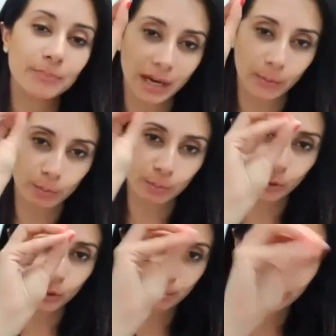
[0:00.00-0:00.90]
and I would
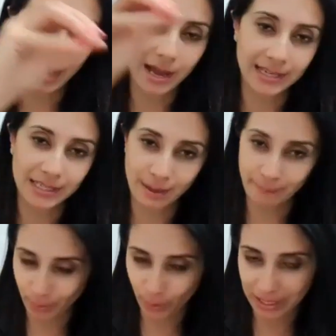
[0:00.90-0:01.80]
put mind,
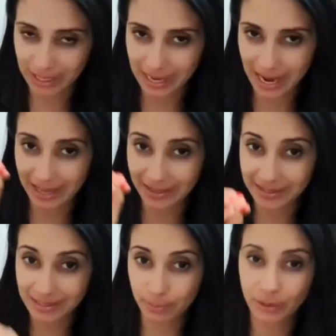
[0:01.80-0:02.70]
body,
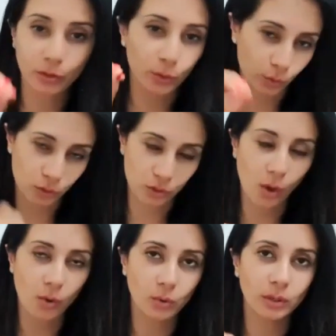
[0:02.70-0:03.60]
and spirit or
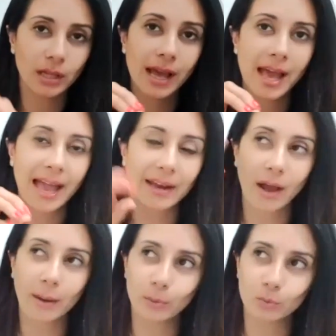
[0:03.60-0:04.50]
soul, and
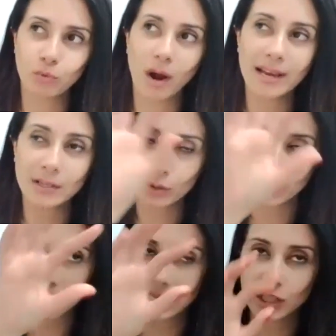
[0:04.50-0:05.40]
I would write
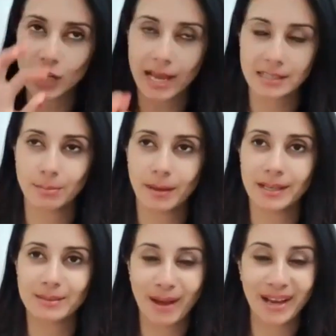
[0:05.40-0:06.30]
on each
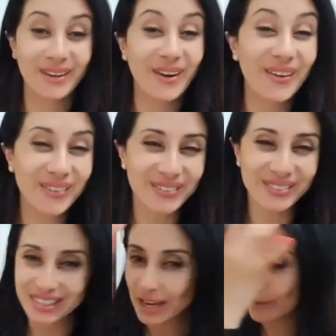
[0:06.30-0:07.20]
aspect my
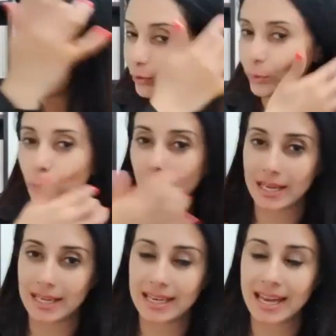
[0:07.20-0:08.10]
goals for the
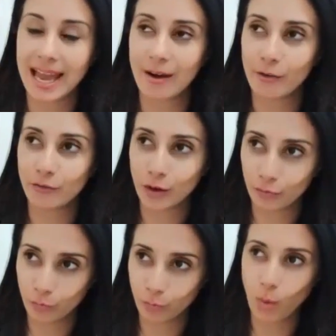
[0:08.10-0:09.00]
week of
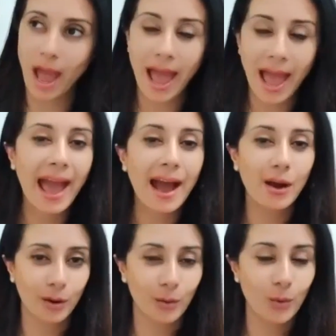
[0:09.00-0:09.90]

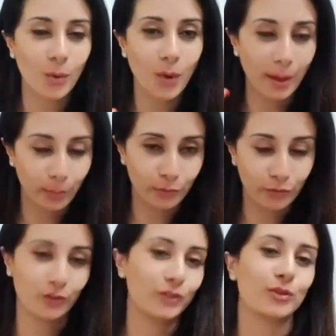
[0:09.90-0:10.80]
how I would
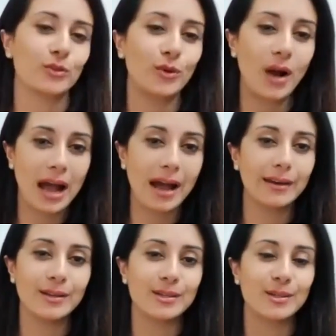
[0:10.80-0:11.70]
foster or
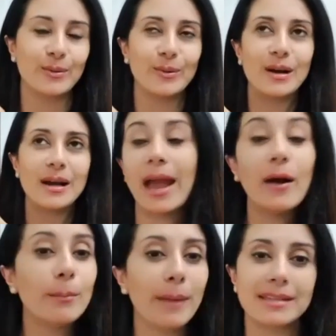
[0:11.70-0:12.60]
harness or
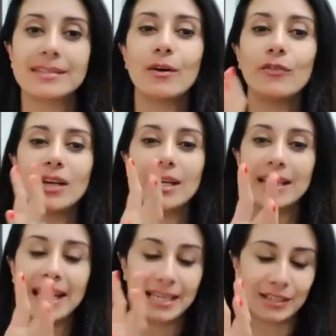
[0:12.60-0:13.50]
help myself
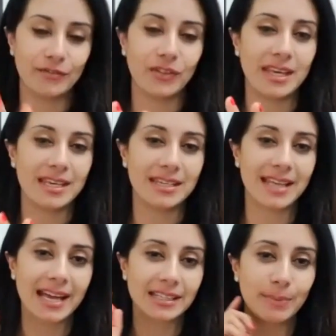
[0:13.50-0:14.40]
in each of these
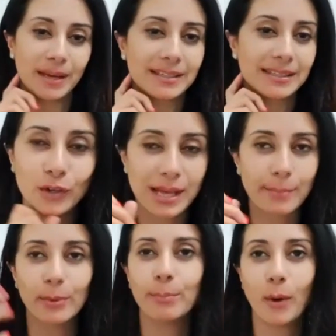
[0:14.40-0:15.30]
aspects. For
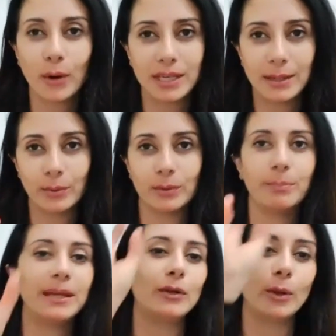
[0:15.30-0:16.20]
example, body, it would
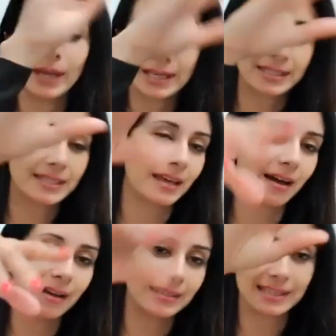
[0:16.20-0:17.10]
be,
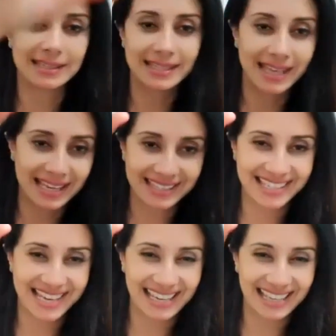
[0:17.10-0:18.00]
exercise
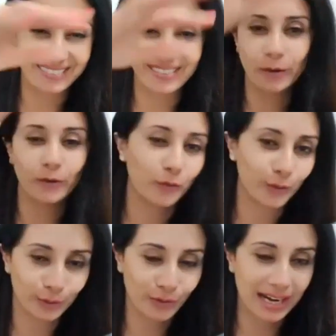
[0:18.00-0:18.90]
daily, or go
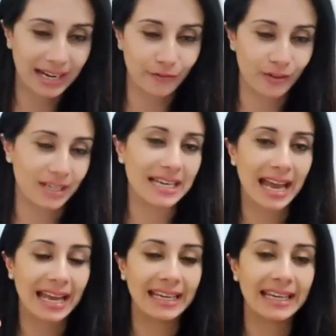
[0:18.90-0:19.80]
for a run every
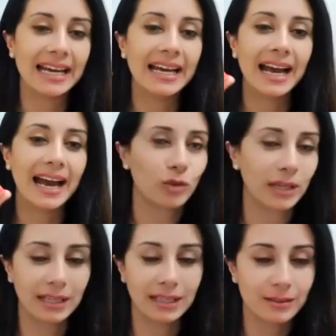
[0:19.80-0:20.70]
day,
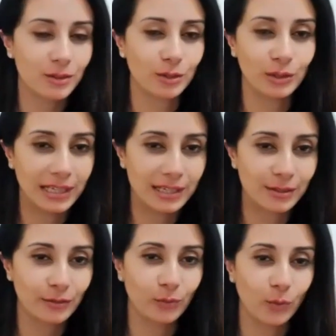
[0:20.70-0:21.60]
drink 2 liters
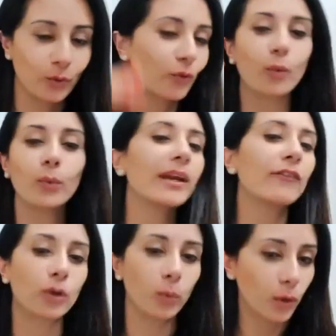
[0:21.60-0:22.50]
of water, or
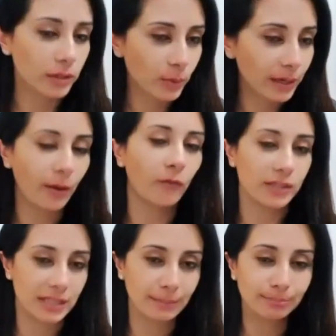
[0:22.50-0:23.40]
whatever it was. But
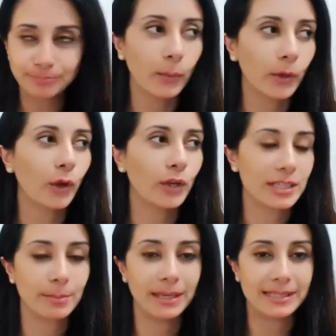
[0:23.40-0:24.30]
obviously they weren't going
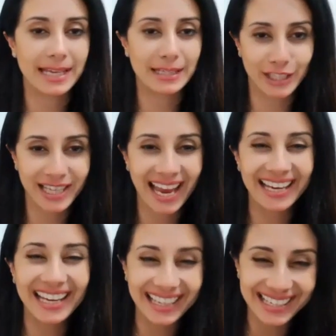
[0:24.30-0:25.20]
to be as
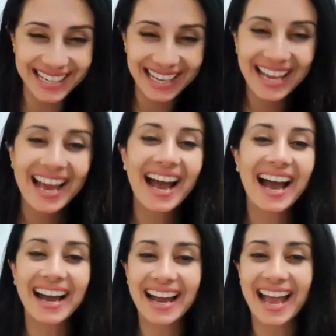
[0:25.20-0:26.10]
educated
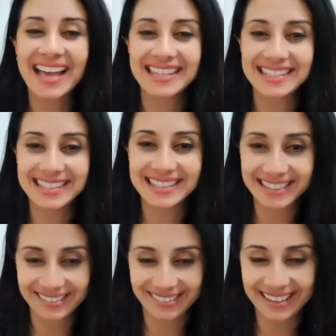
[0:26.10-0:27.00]
as,
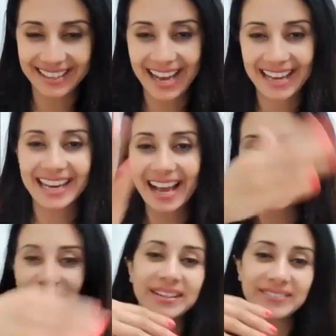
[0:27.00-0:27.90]
they are
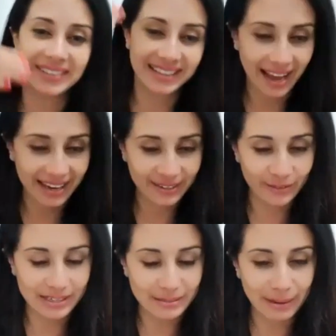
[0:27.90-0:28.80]
now, whatever I had
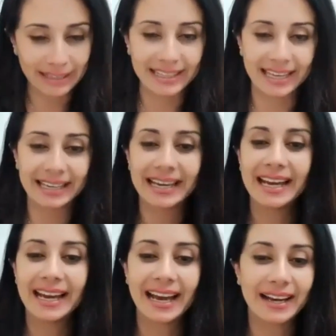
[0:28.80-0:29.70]
written back then.
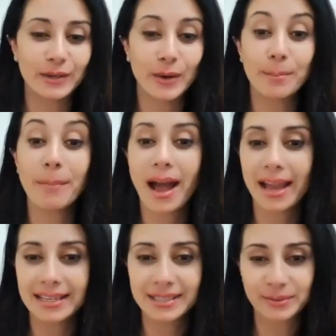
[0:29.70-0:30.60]

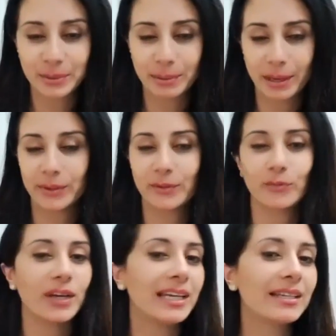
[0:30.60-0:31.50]
Mind, it would be, I want to
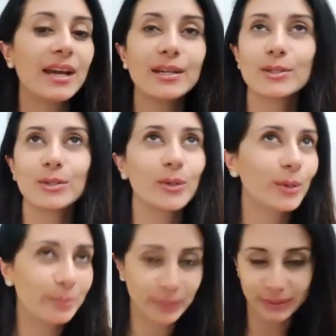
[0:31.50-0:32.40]
read
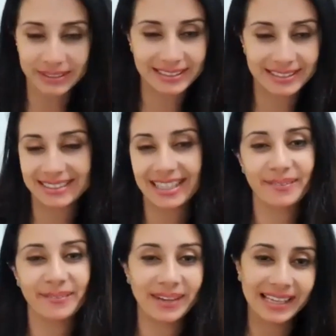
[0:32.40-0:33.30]
2 books
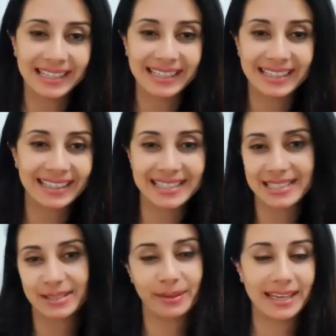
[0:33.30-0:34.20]
a week
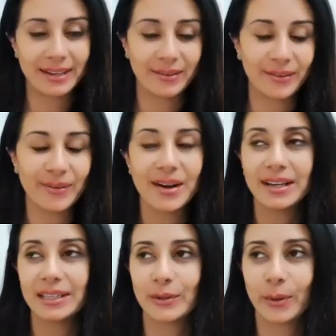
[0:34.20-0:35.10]
this week, or,
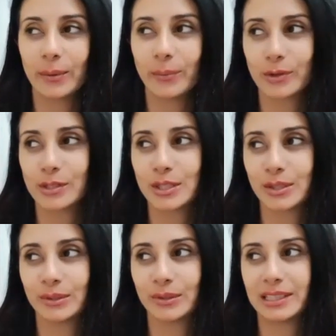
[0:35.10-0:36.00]
I want
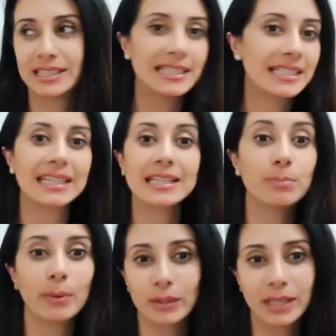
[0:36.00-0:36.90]
to listen to this
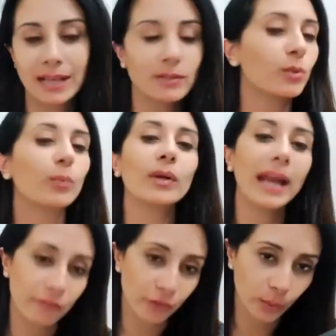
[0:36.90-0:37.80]
podcast, or
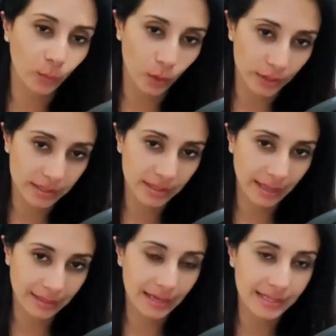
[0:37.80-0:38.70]
whatever it was
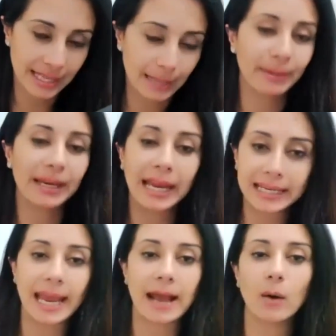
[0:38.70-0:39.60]
at that thing. But
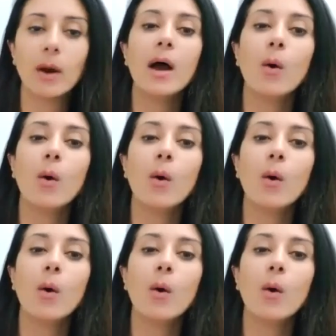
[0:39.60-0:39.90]
anyhow,